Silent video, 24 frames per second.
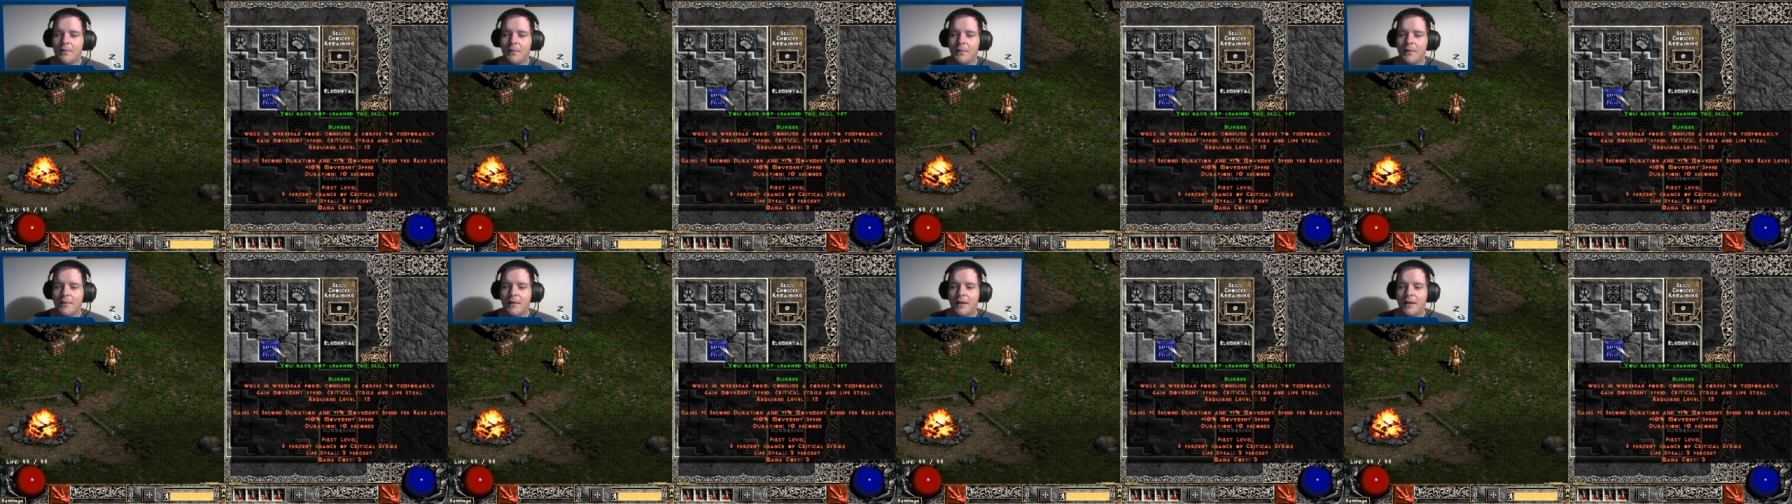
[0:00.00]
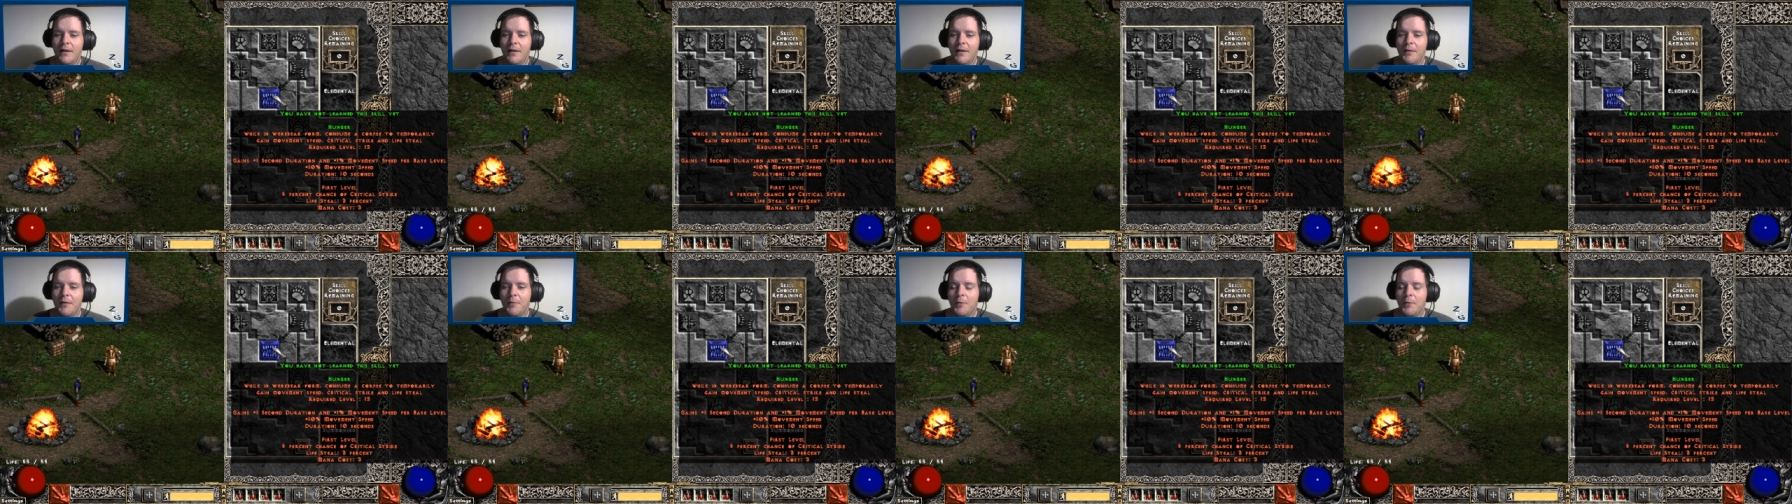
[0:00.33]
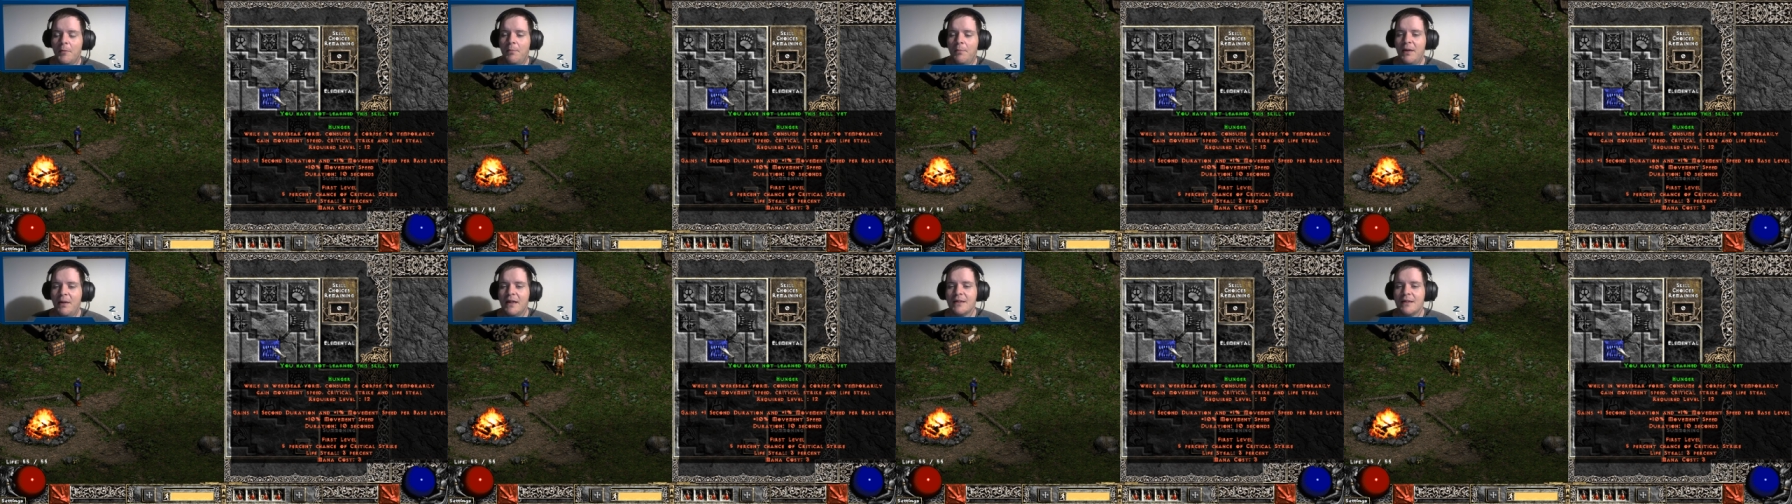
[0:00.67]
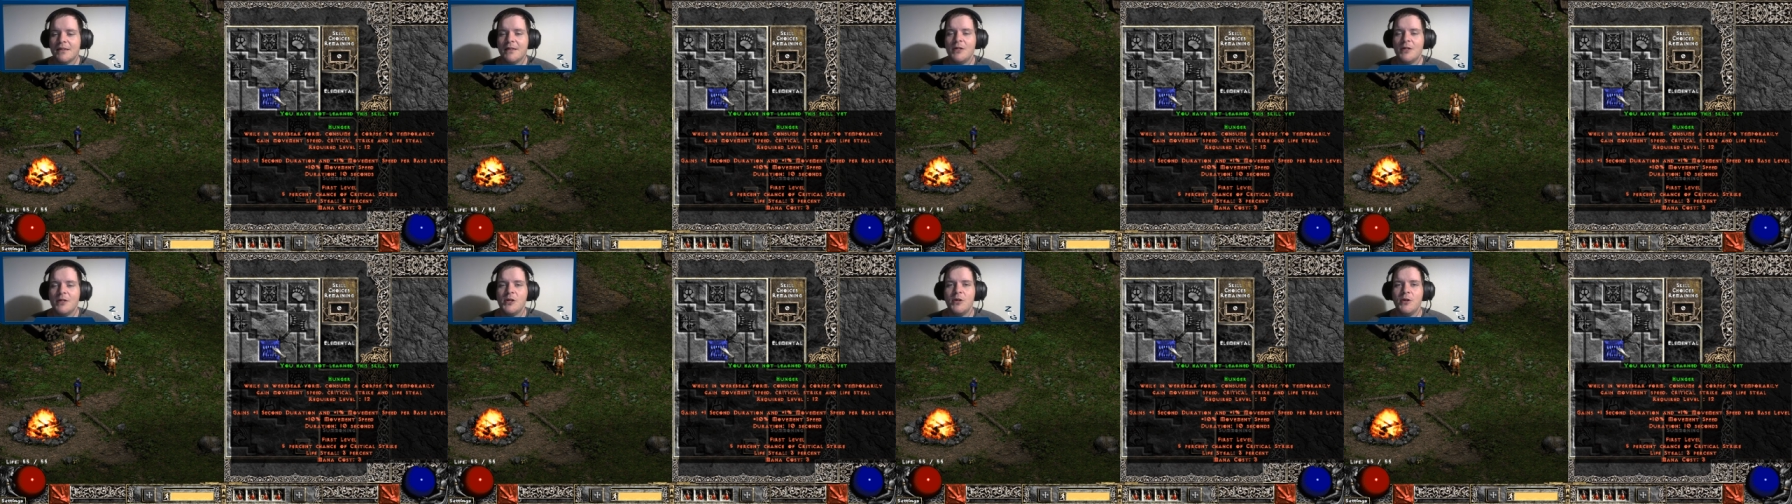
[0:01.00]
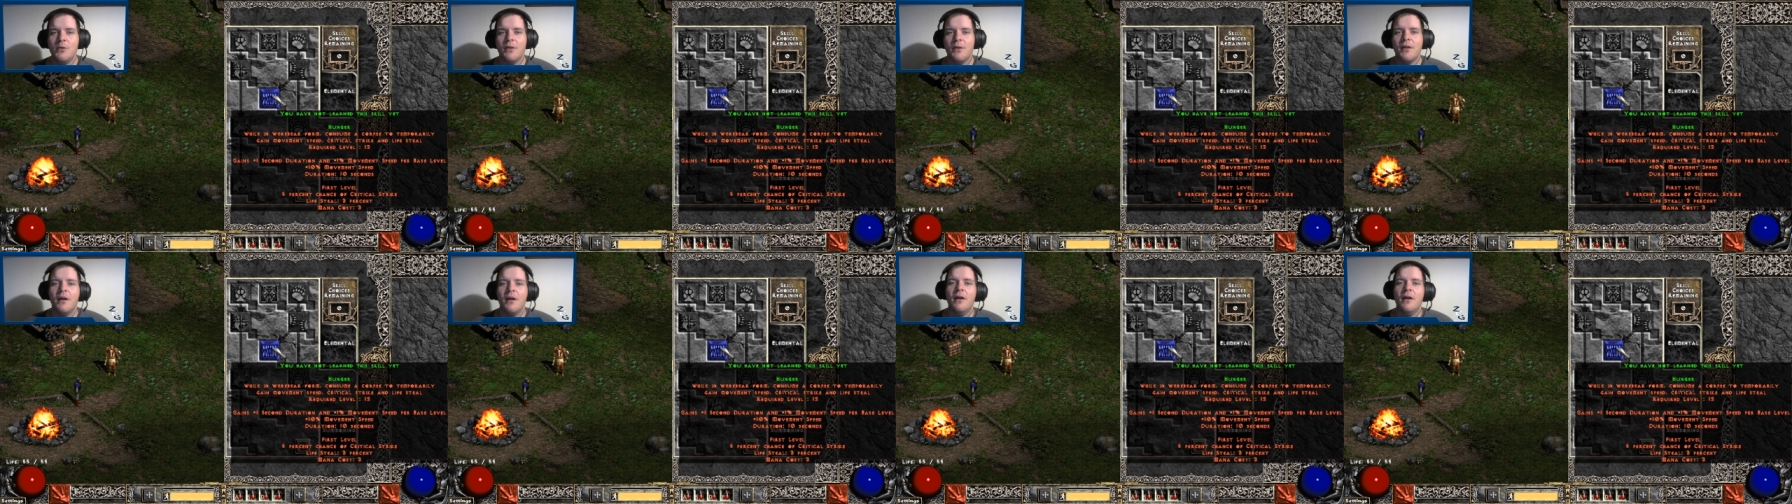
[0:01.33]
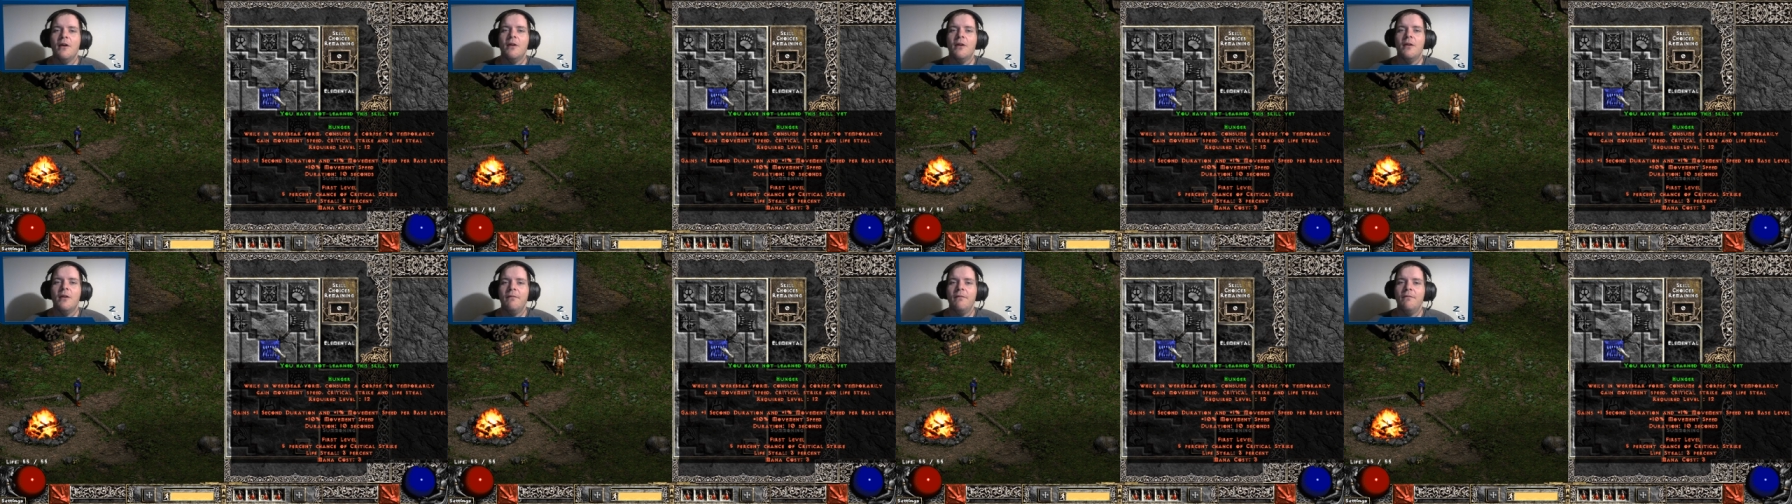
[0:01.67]
The biggest issue with
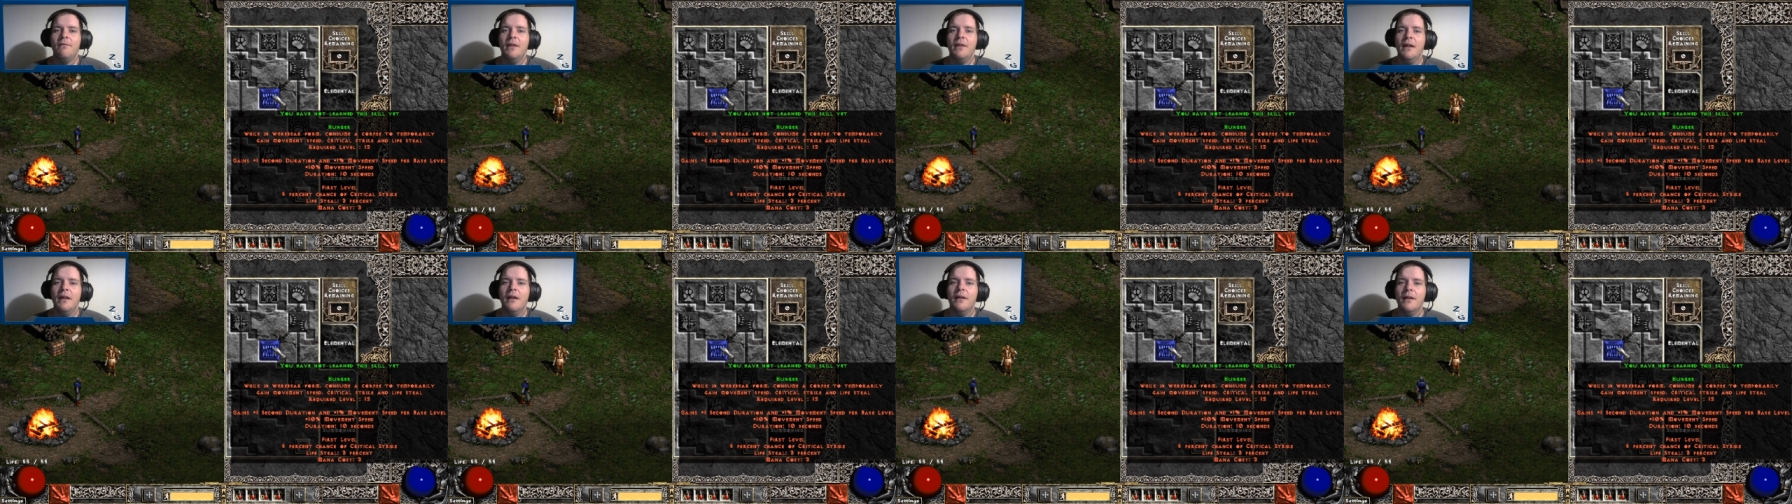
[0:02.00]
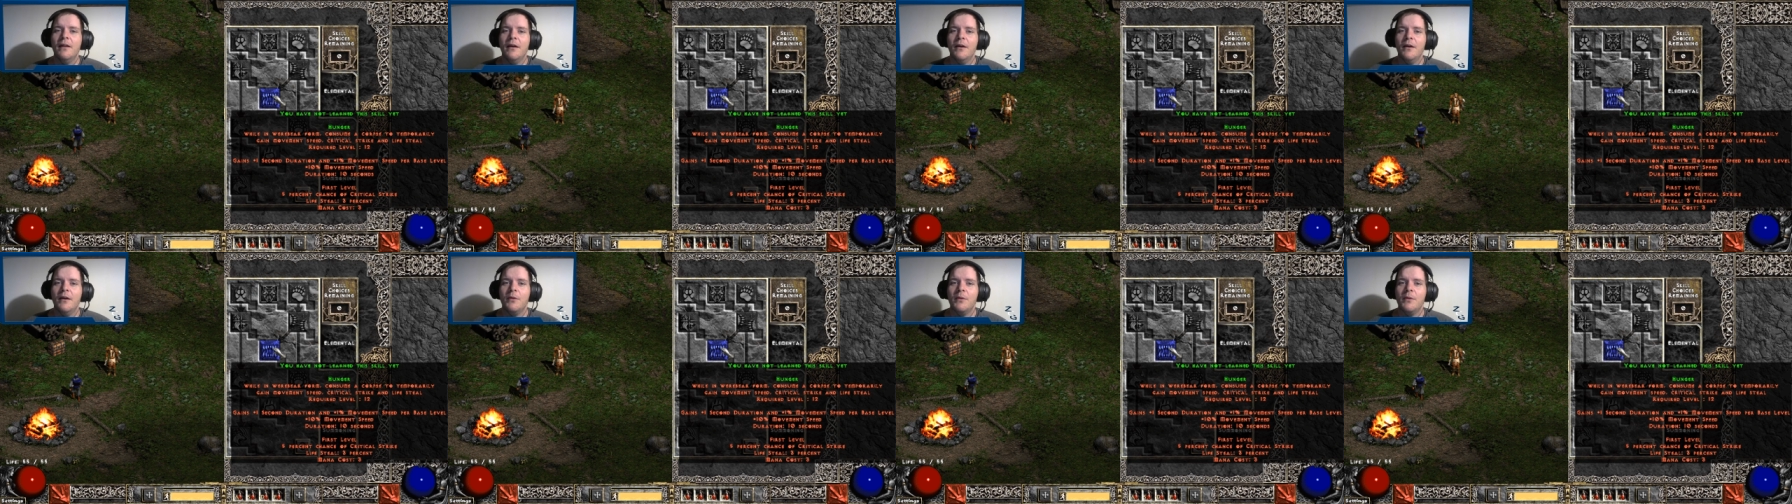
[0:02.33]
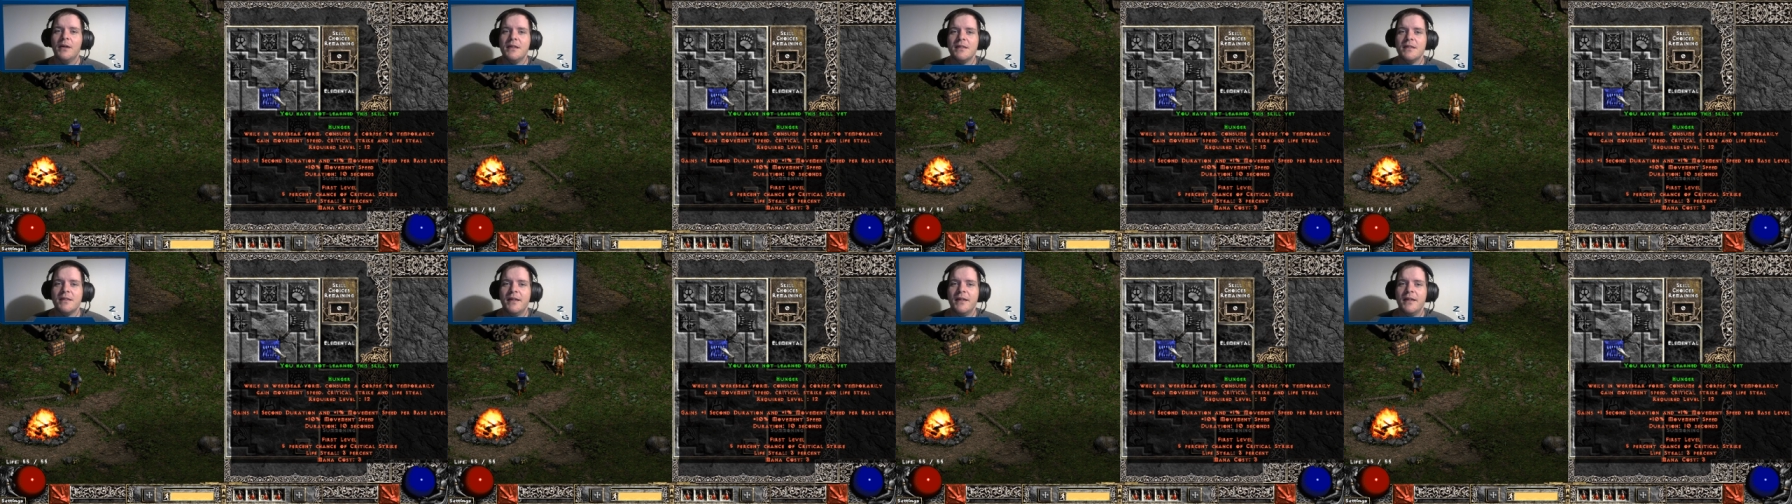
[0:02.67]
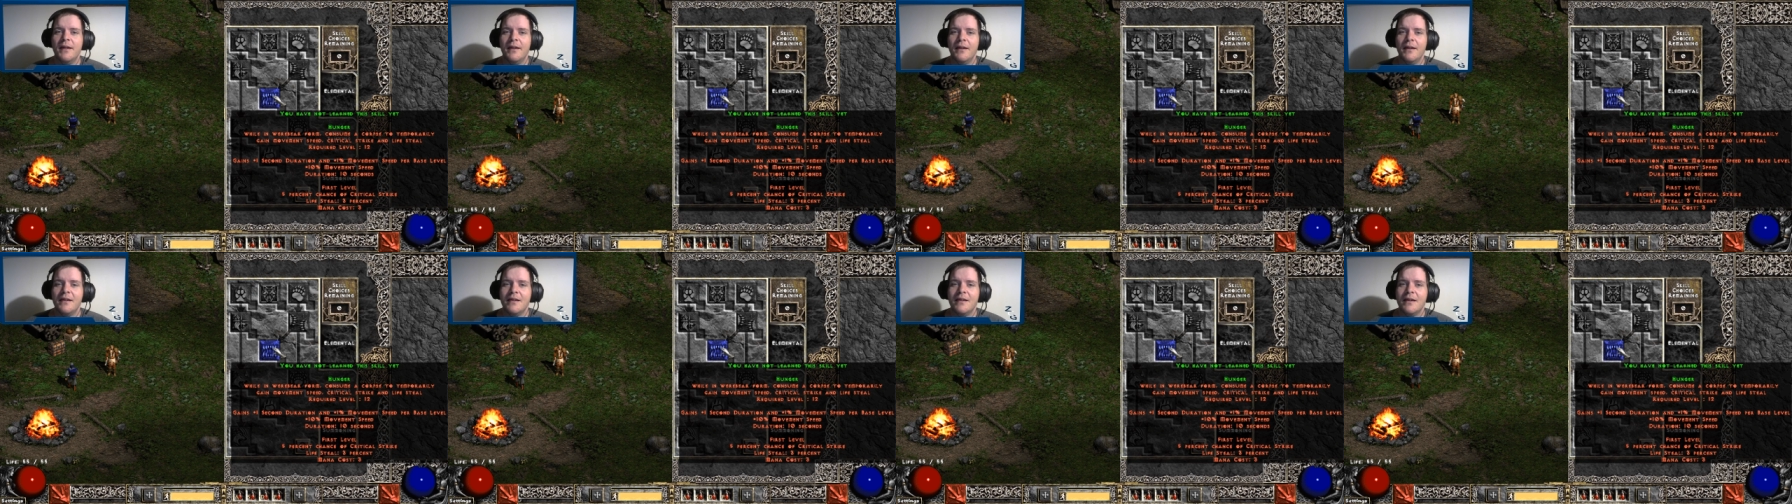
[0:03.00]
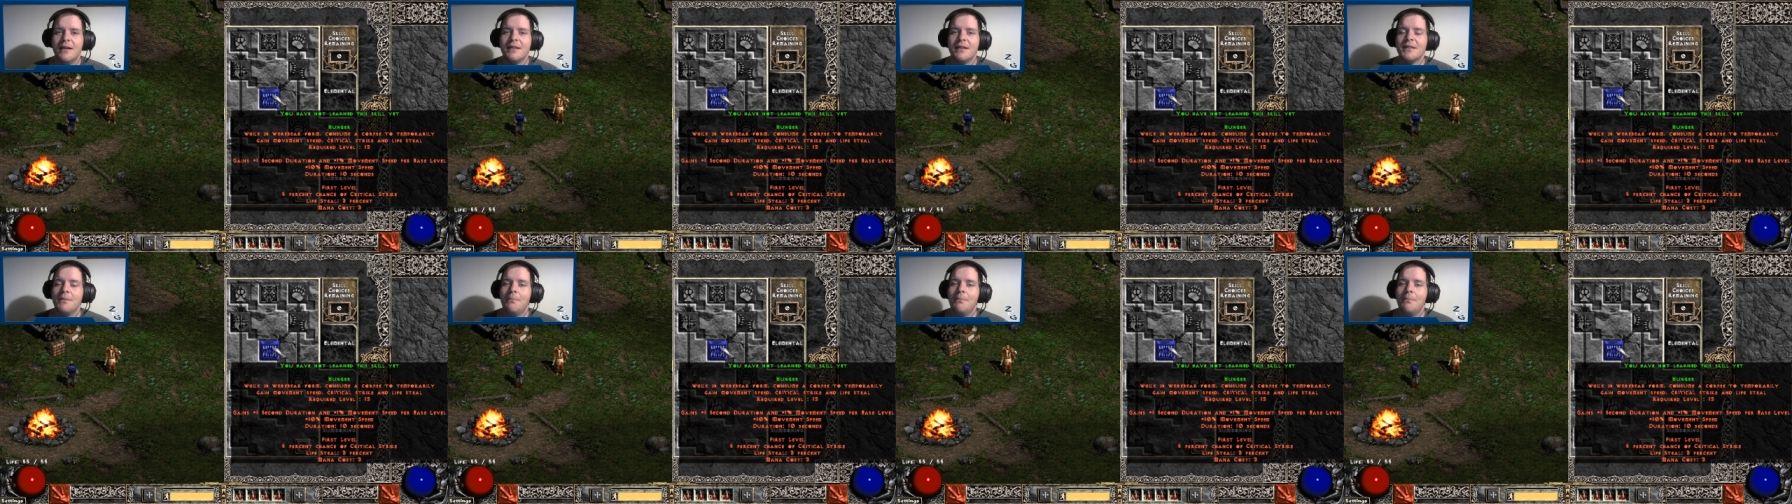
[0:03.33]
hunger in vanilla was that it does